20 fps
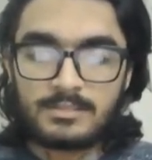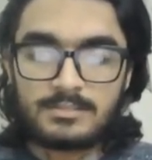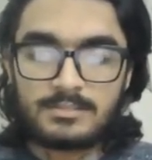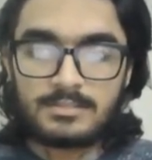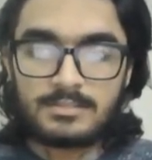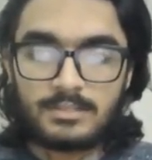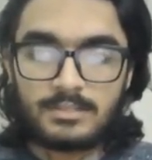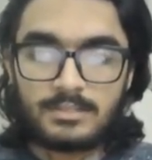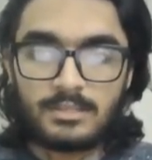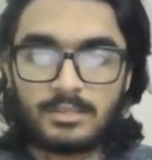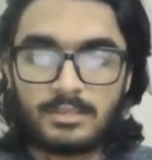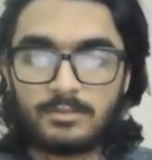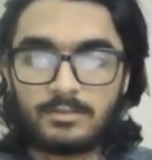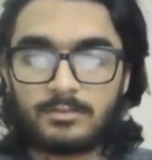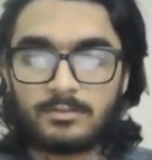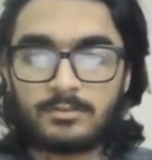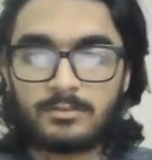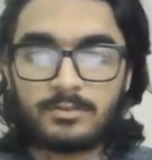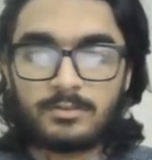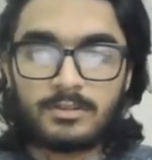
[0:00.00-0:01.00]

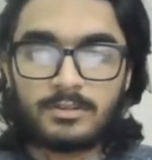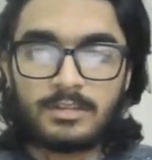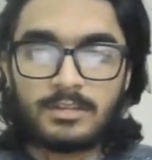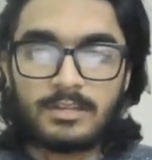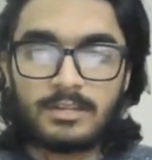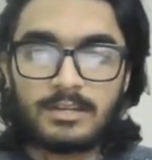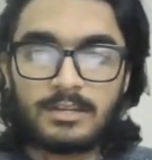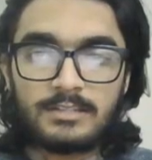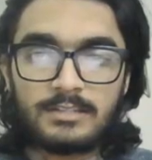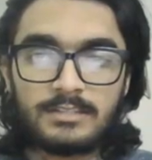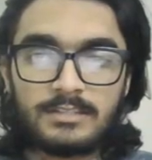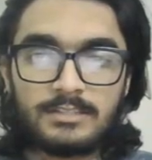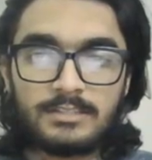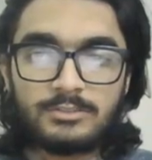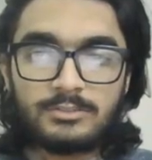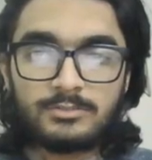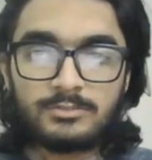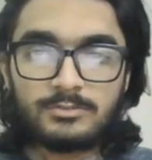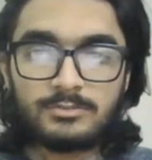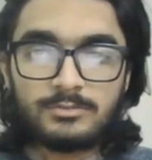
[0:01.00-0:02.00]
CEO, and
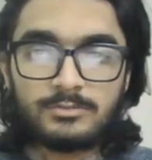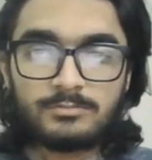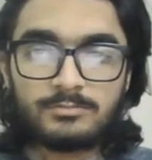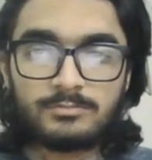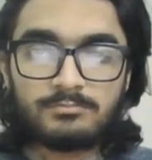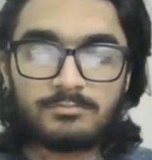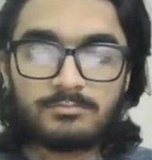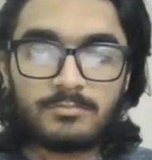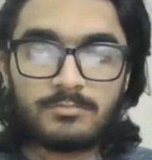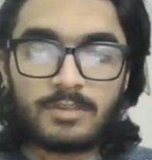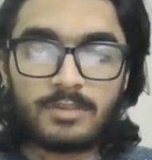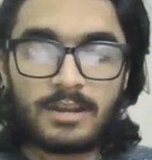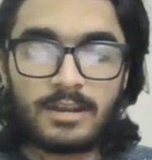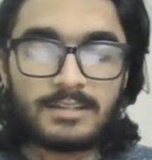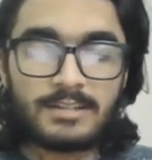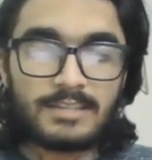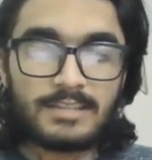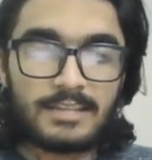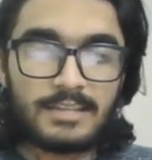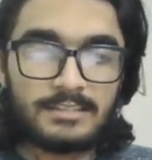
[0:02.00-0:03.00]
then you
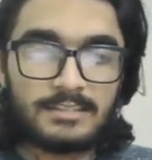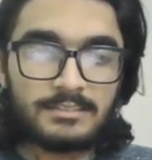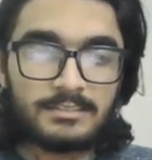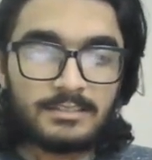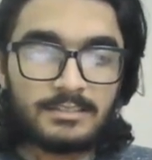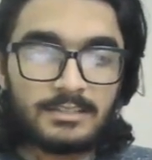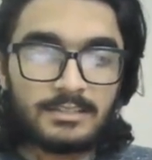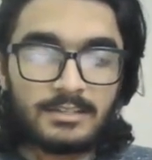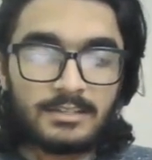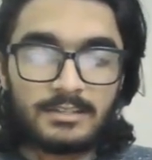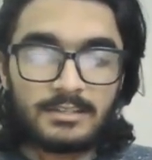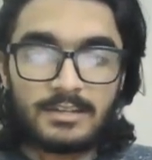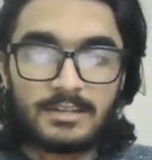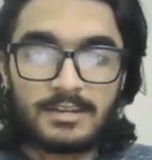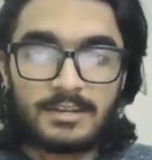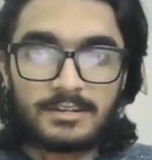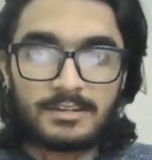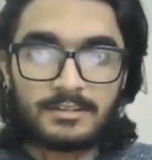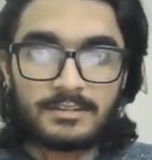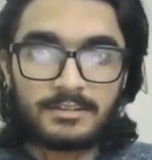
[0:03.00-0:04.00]
write any
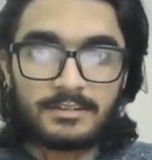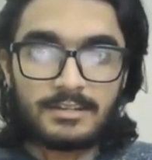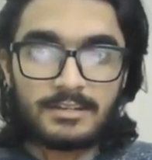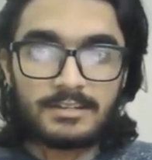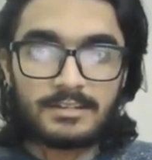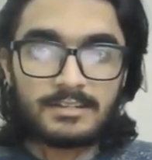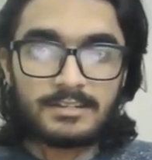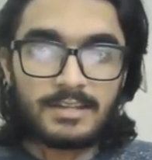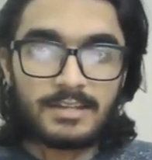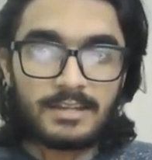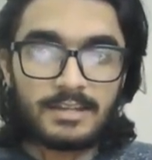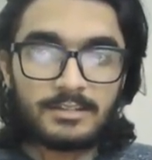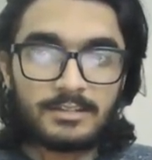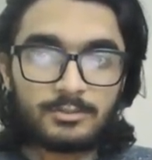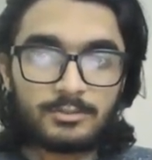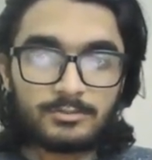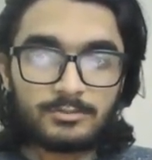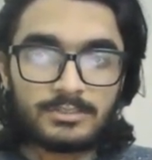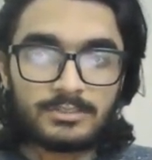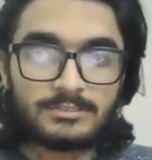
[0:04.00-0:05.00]
related
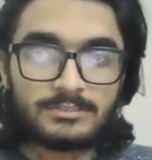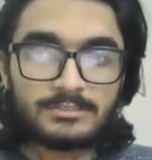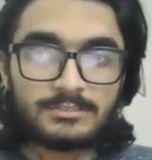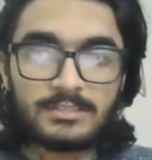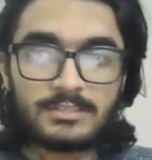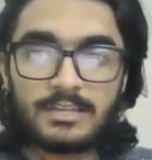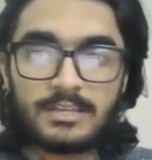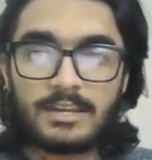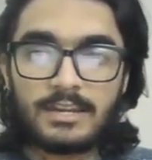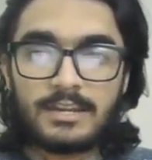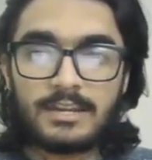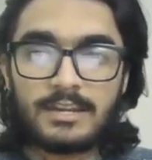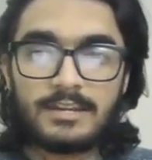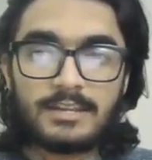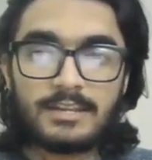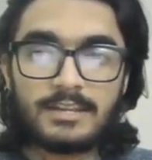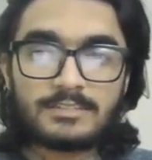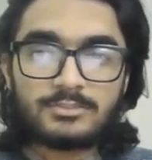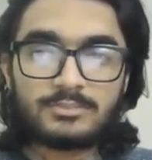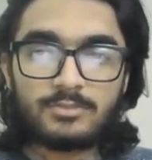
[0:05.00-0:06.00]
line to this, and
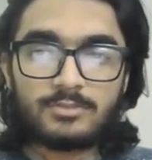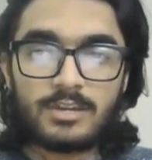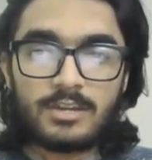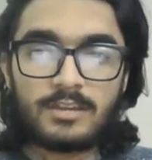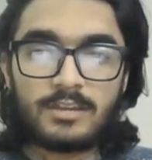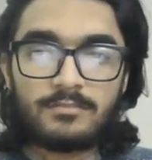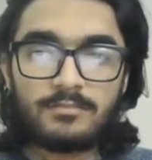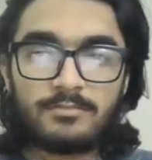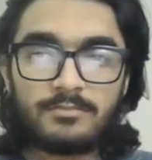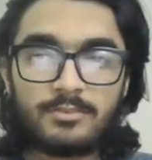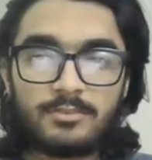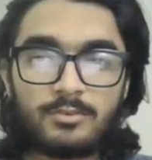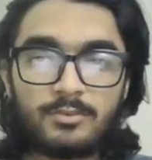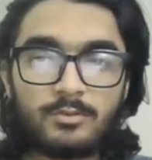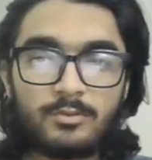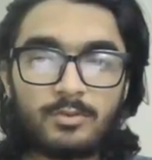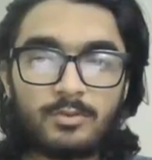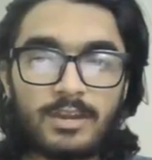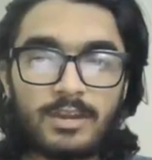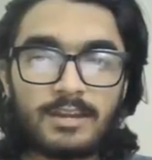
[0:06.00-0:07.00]
next you have
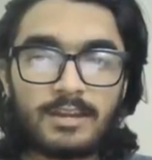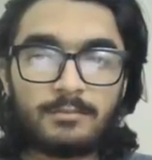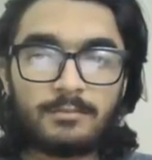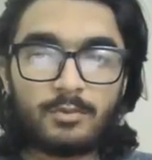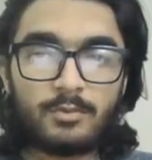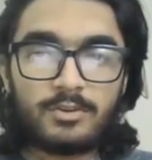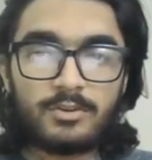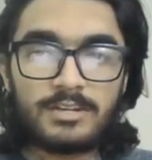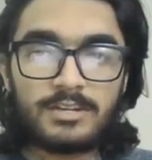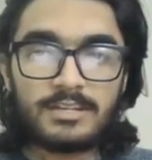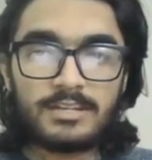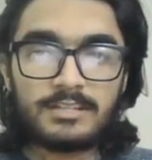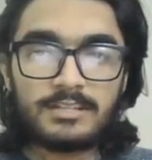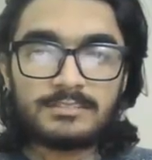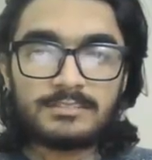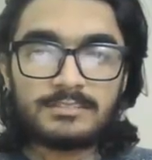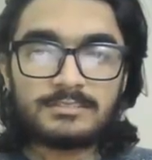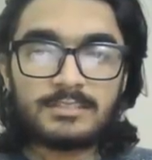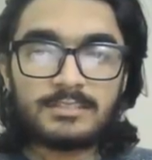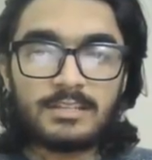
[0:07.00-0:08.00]
to add more
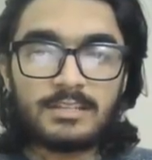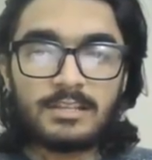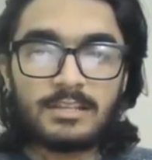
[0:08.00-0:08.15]
details,